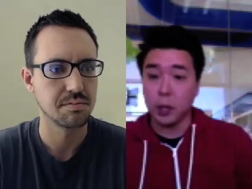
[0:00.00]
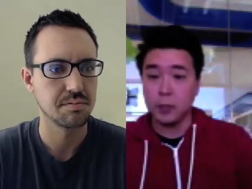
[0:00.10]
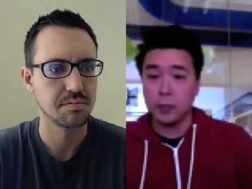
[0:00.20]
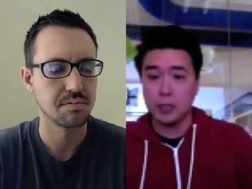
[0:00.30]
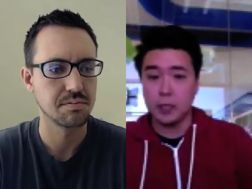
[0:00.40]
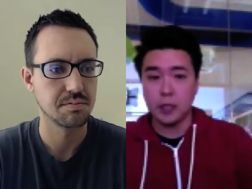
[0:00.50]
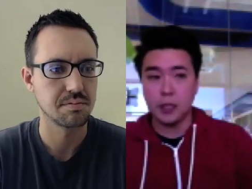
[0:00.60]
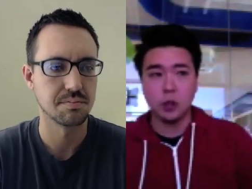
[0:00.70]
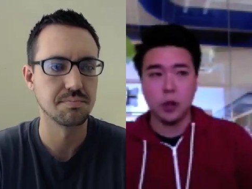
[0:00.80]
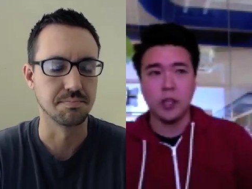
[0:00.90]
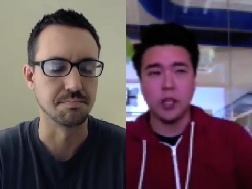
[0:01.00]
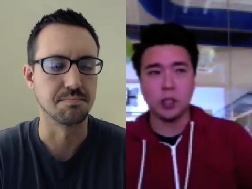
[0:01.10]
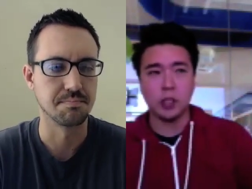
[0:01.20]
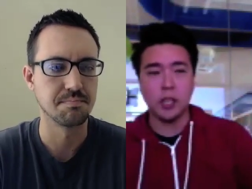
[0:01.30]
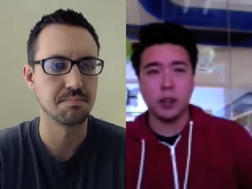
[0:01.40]
Speaker 1: A/B tests like this. So I think it's
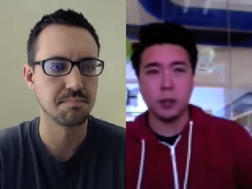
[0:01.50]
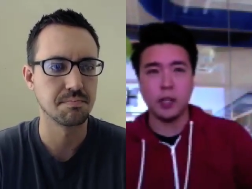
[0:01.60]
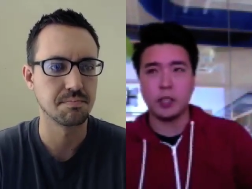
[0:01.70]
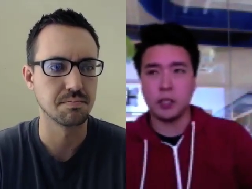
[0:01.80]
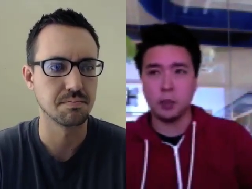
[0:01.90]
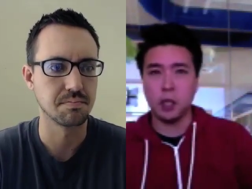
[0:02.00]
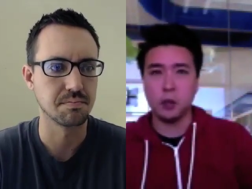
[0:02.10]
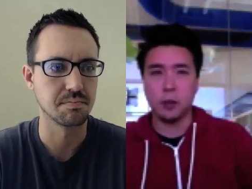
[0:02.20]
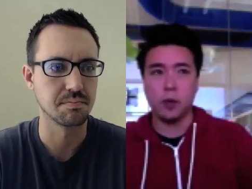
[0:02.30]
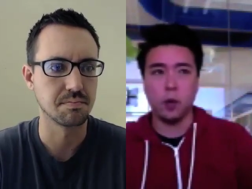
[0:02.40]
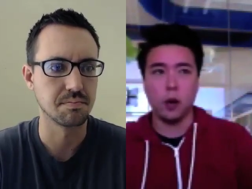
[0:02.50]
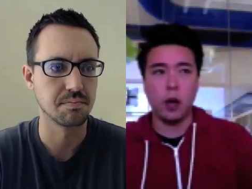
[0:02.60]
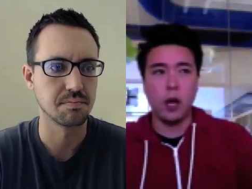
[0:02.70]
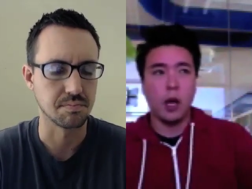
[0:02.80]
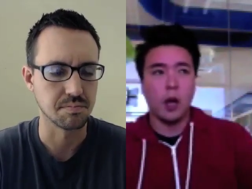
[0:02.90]
going to take three to six months
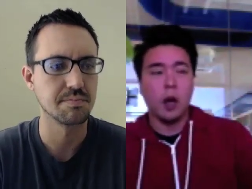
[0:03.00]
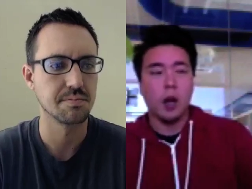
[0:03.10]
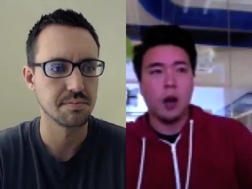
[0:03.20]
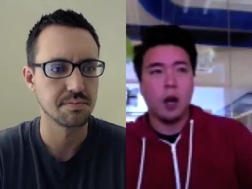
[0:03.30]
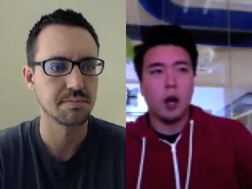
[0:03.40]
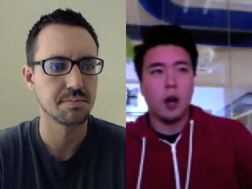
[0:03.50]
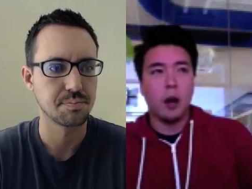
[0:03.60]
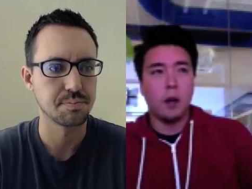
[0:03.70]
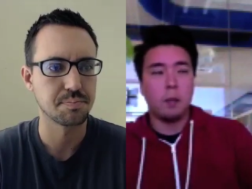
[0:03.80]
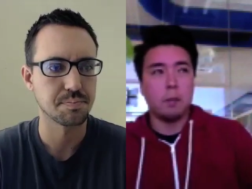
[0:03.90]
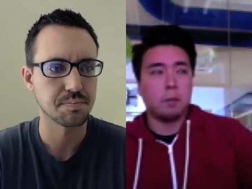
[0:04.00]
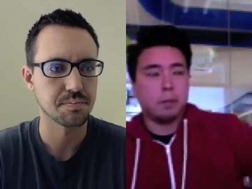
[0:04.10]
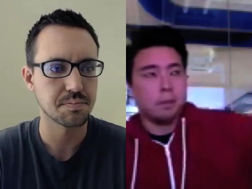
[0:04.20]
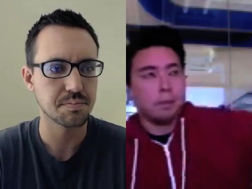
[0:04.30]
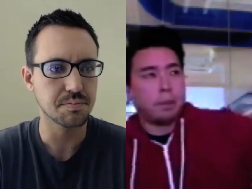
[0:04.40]
before um,
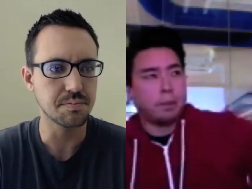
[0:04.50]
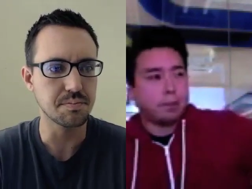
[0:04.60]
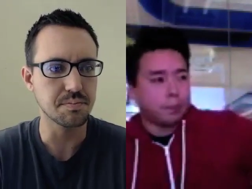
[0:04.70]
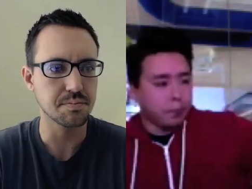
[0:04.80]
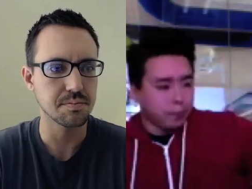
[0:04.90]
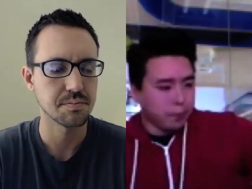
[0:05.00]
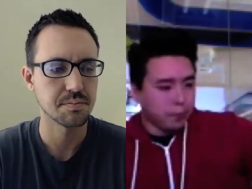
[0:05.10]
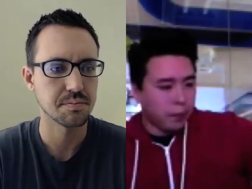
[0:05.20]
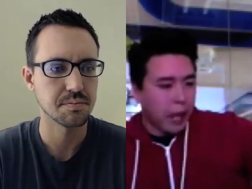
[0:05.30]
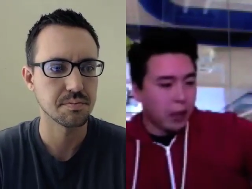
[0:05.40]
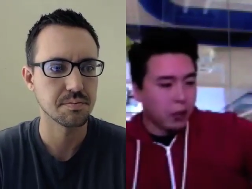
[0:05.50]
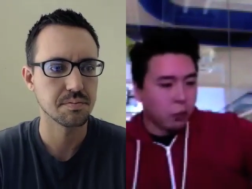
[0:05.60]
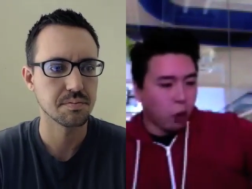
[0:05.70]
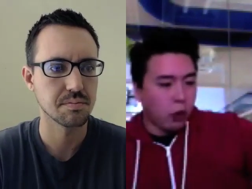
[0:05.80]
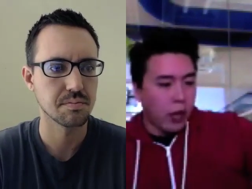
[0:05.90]
it'll
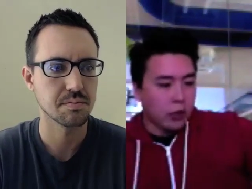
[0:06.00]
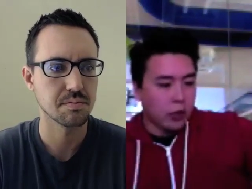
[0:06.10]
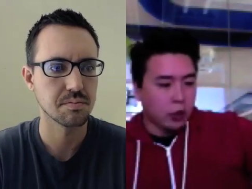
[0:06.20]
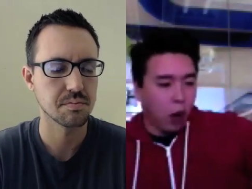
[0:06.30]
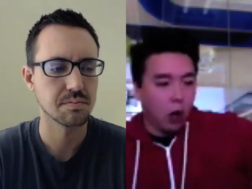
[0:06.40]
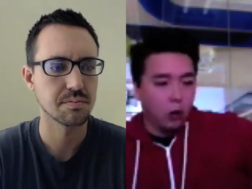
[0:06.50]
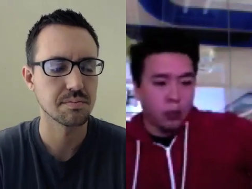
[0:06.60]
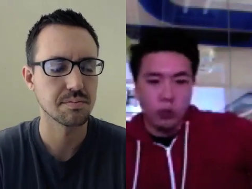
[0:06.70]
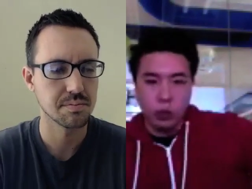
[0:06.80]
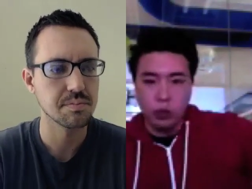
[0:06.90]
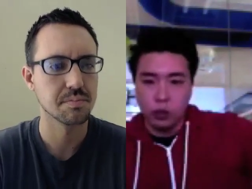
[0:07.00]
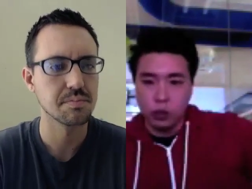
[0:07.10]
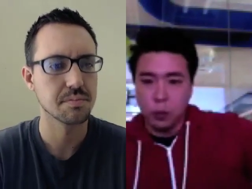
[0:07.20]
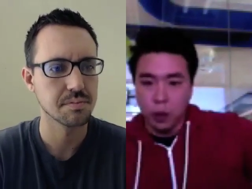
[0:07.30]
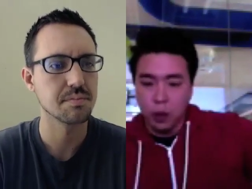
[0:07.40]
roll out to all new
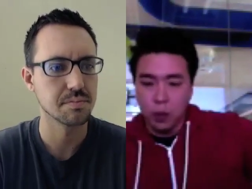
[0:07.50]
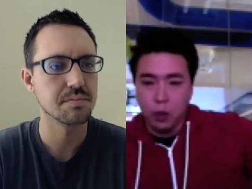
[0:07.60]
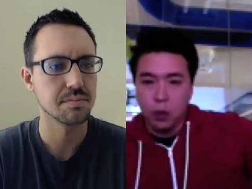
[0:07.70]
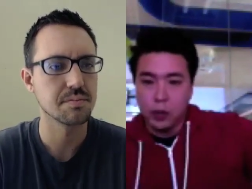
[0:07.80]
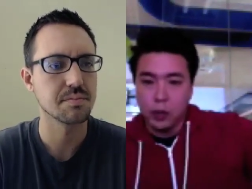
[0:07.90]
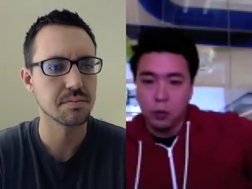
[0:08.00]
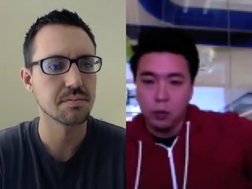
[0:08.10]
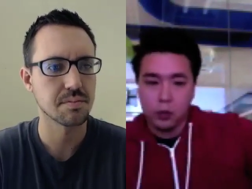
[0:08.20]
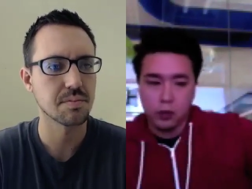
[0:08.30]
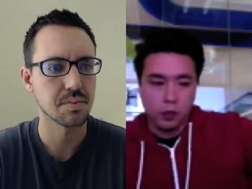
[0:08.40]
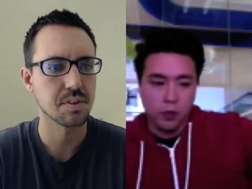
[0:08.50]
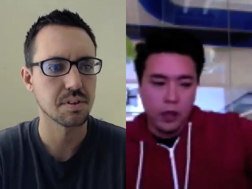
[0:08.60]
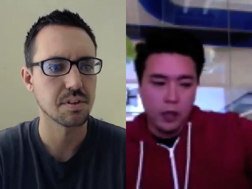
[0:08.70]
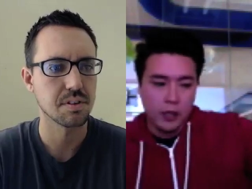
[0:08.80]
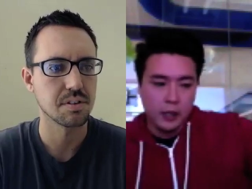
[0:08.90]
users permanently once we sort of
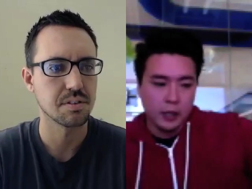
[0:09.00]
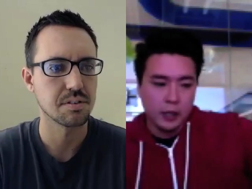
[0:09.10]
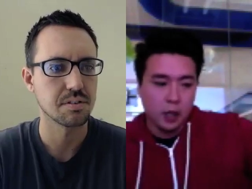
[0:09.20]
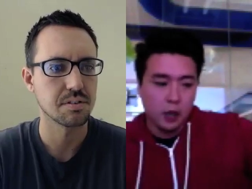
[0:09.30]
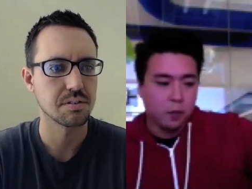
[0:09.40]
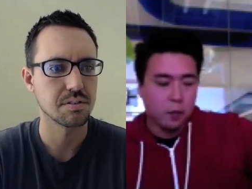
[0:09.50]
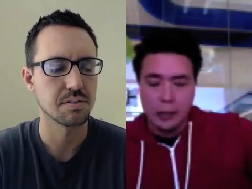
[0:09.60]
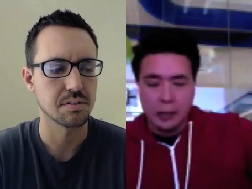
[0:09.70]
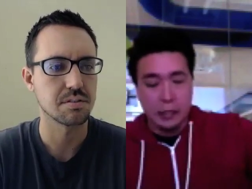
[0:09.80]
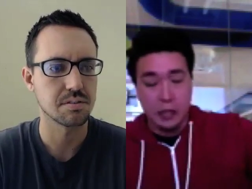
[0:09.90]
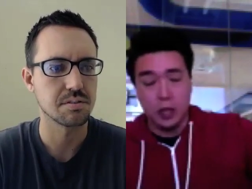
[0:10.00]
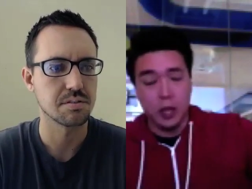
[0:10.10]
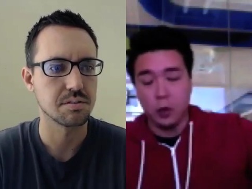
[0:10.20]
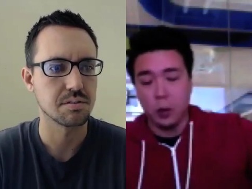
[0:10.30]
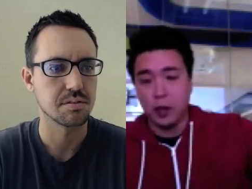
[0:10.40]
validate that stuff. But you can't
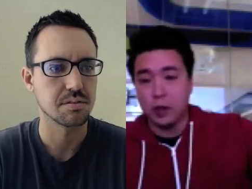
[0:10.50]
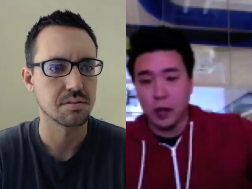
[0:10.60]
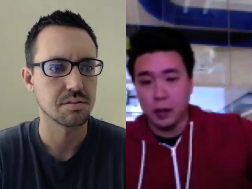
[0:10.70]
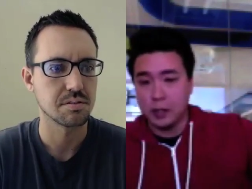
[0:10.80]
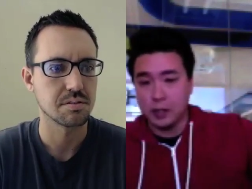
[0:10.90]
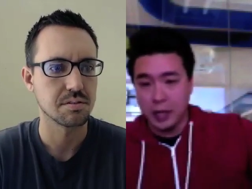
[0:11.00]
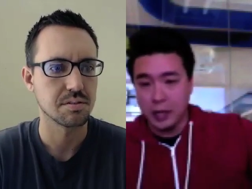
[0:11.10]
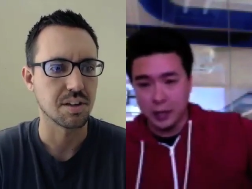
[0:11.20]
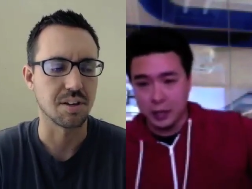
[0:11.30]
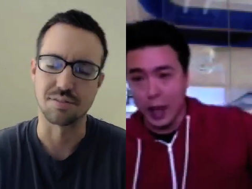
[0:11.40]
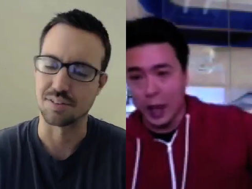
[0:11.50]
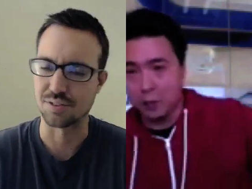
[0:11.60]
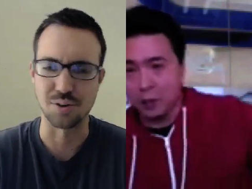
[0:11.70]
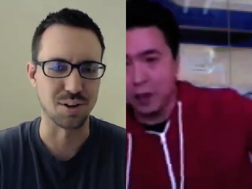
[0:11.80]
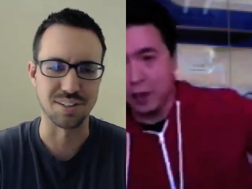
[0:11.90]
quote me on that because anything can
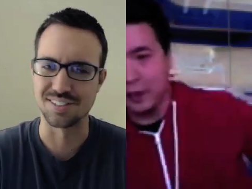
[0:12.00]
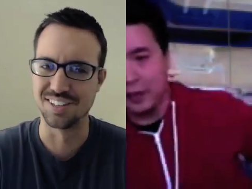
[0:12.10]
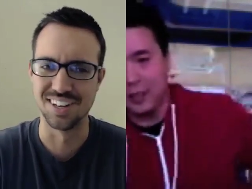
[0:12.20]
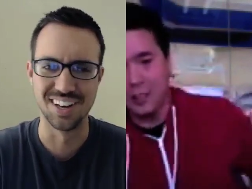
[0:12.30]
happen. Of course.